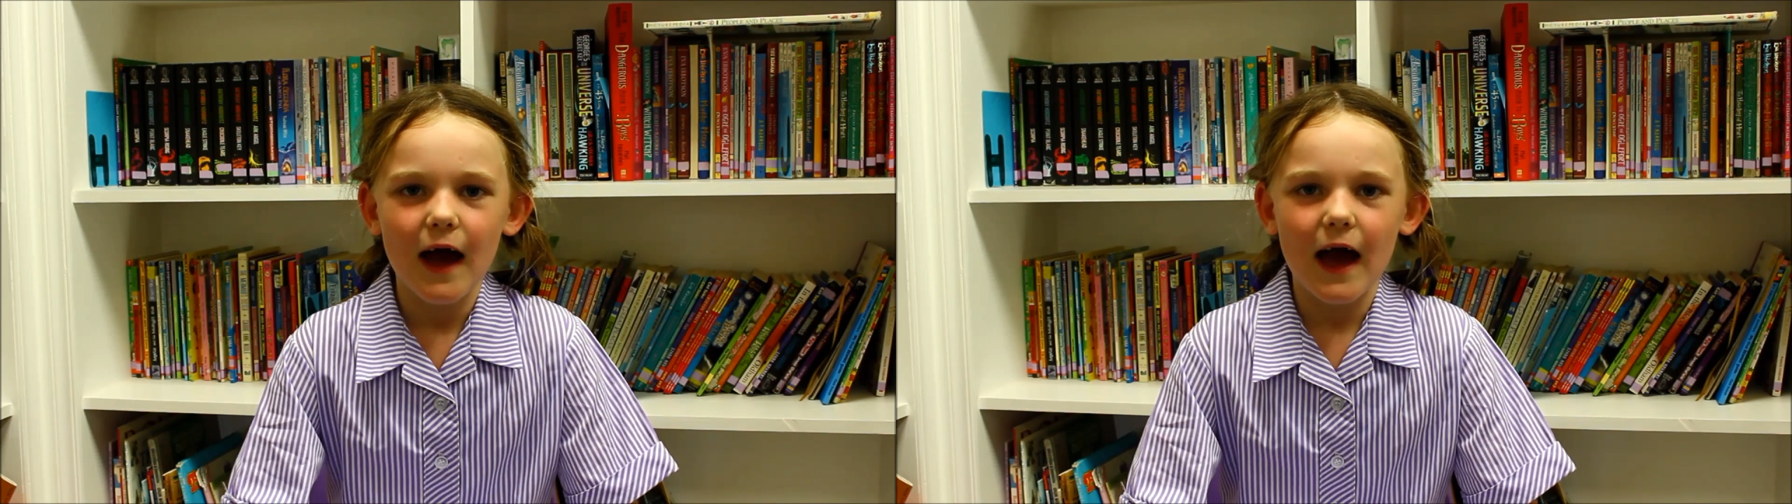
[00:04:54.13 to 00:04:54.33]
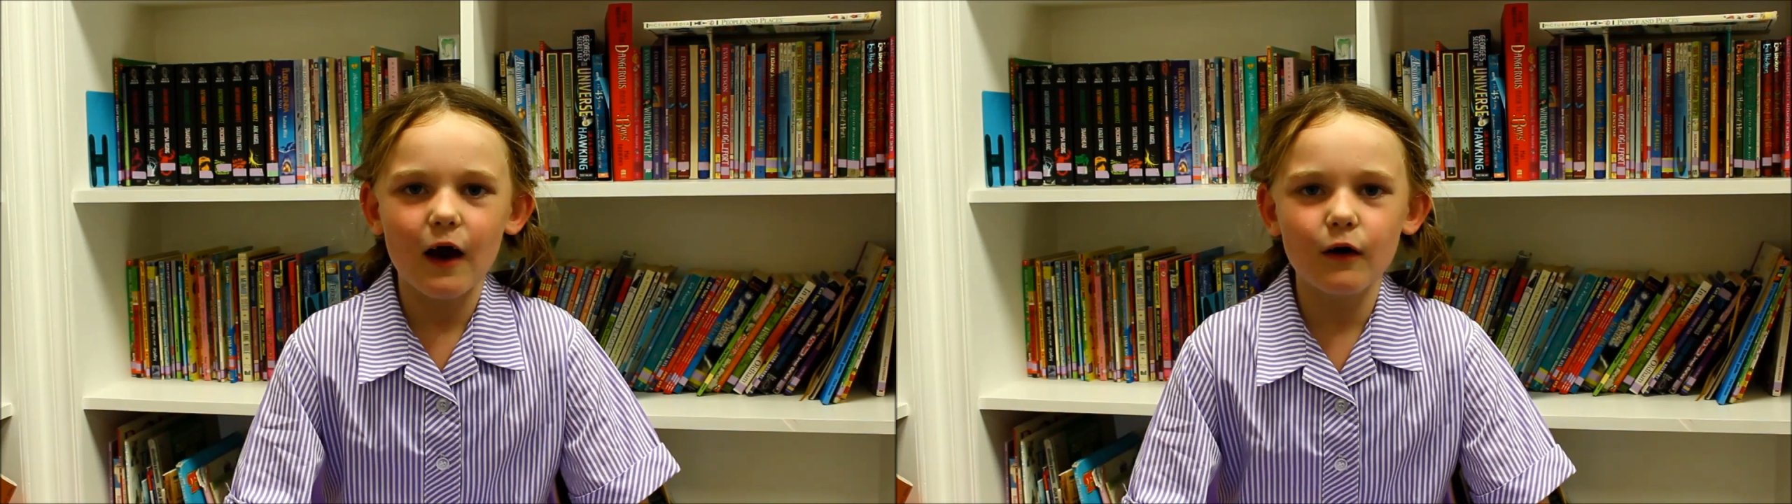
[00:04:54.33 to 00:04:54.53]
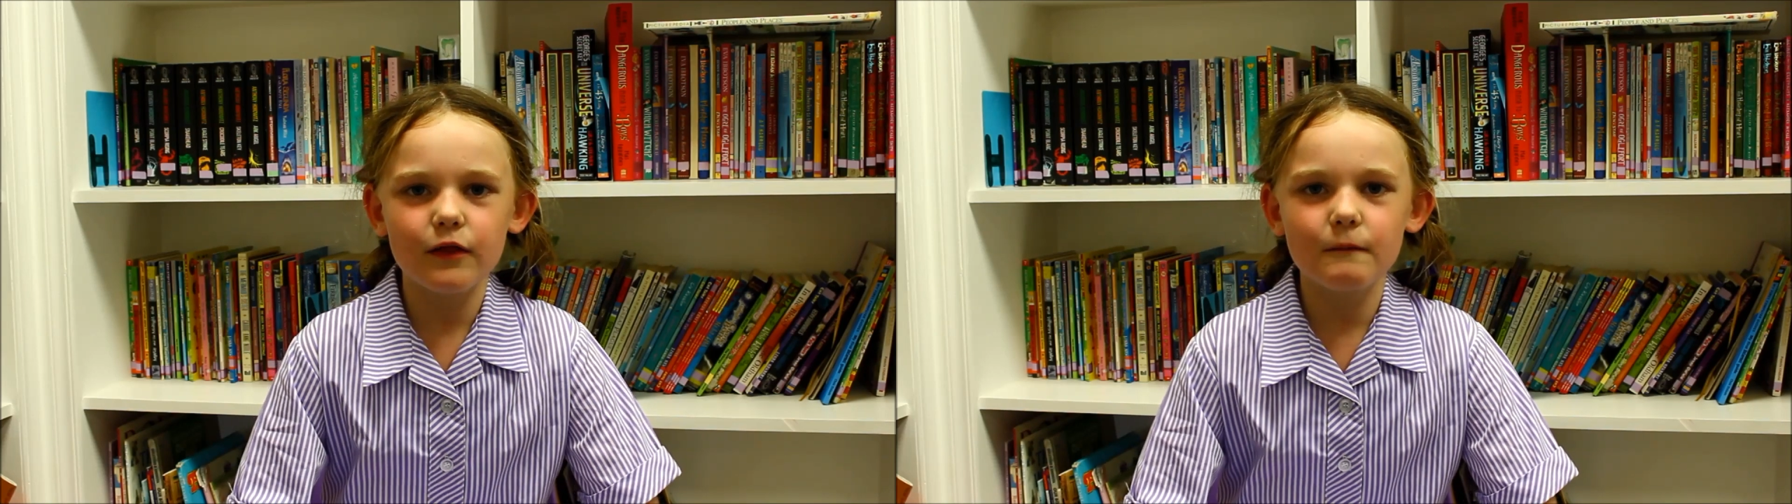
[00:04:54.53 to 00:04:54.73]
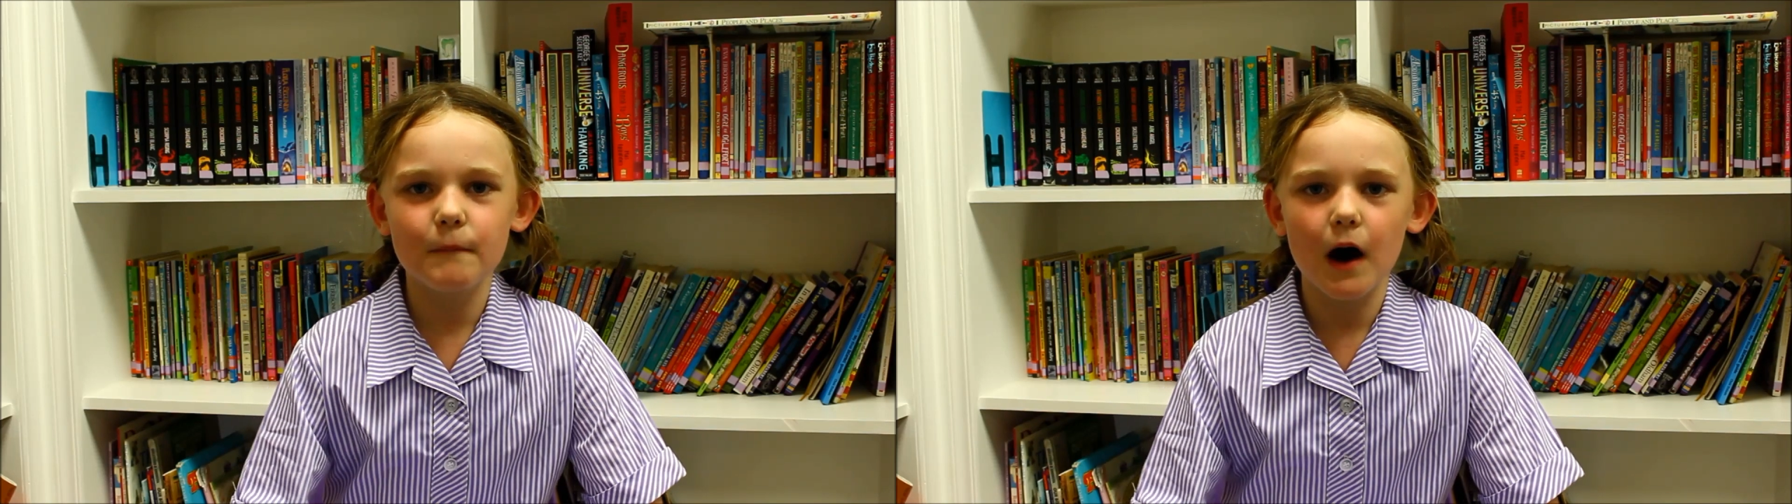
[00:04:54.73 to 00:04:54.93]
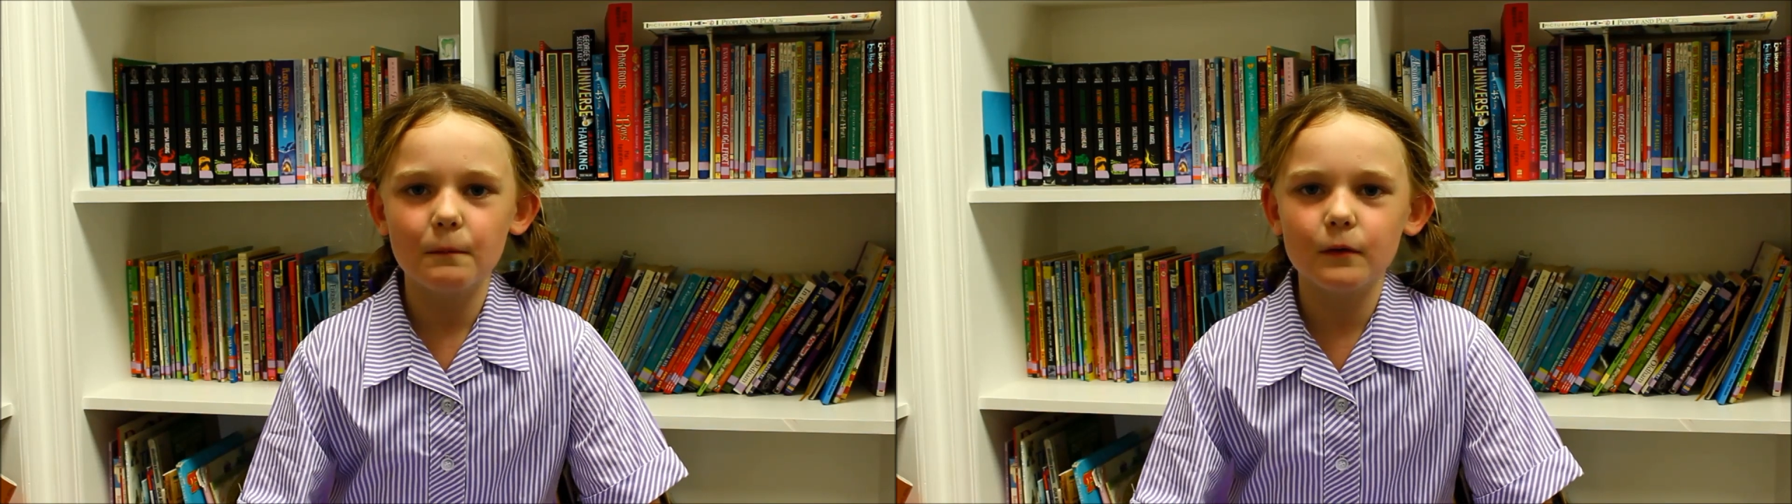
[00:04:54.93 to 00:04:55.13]
how the
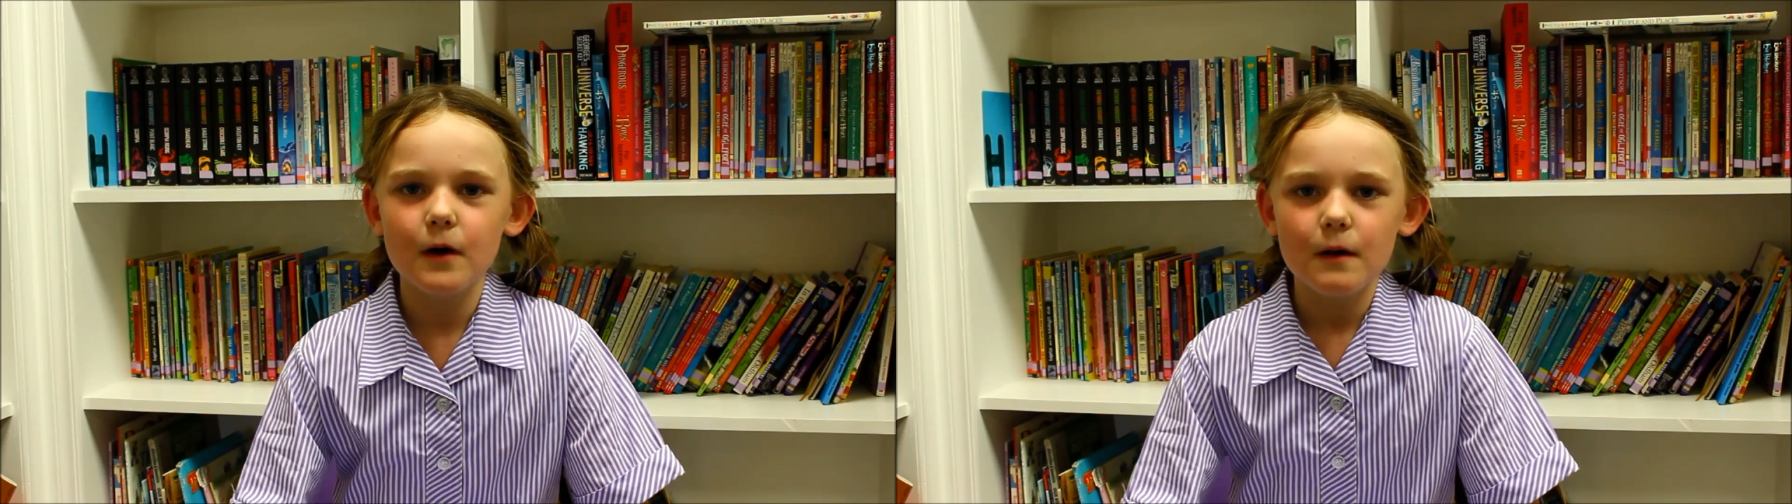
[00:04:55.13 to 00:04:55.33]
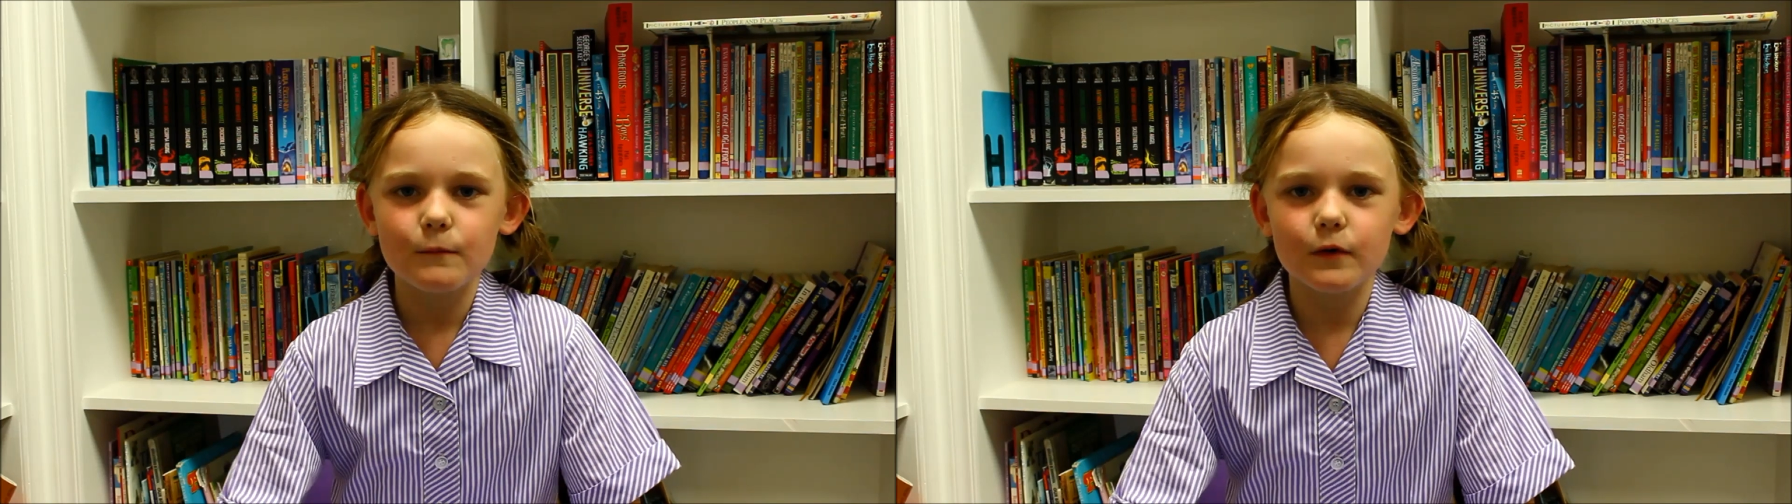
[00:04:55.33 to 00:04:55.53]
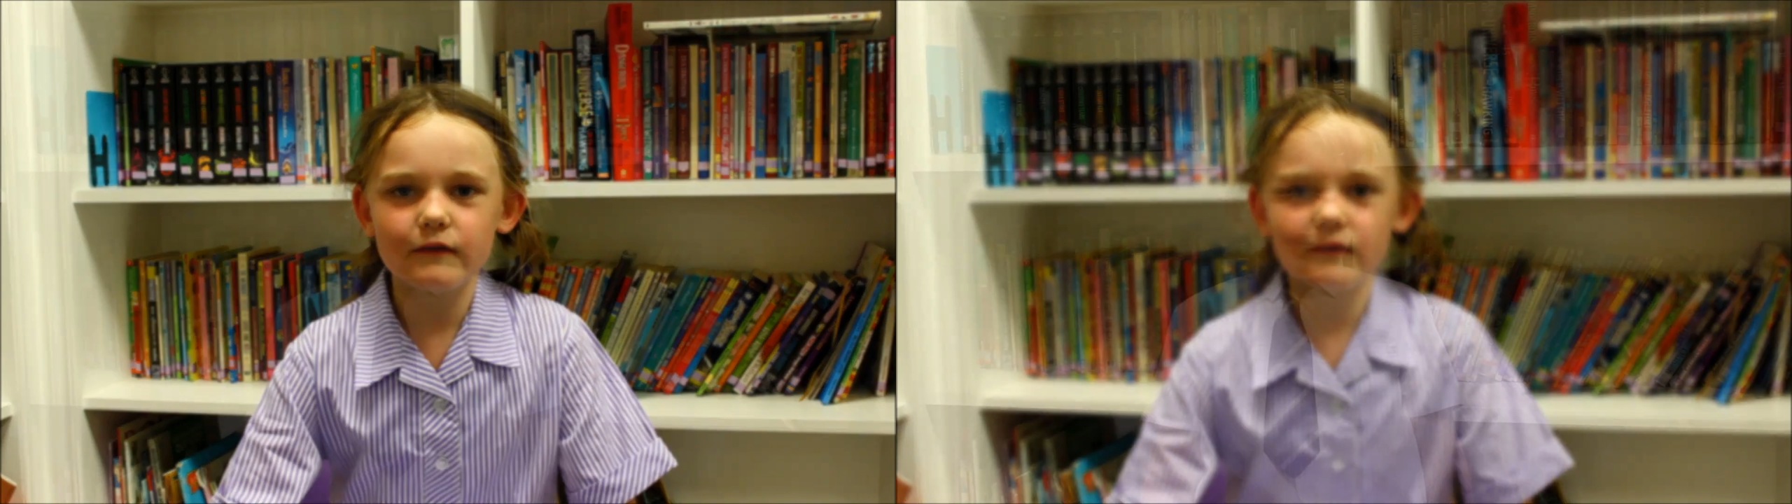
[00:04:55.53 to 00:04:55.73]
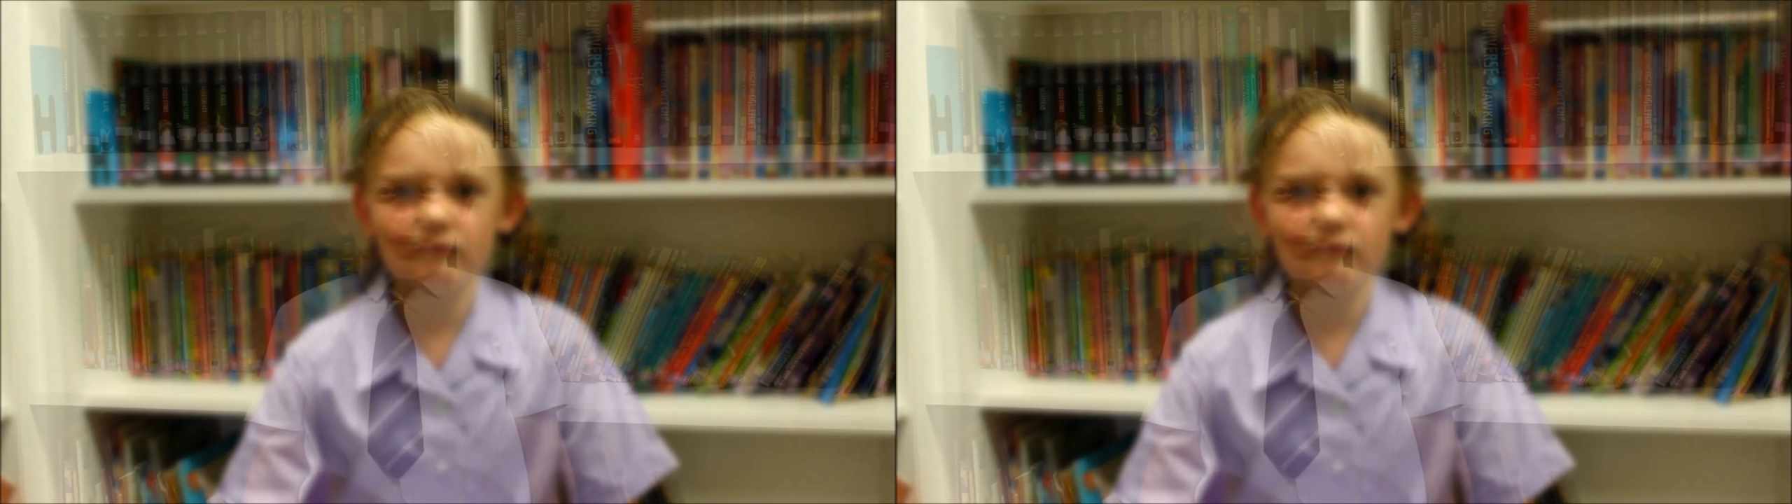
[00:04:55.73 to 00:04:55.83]
marble moves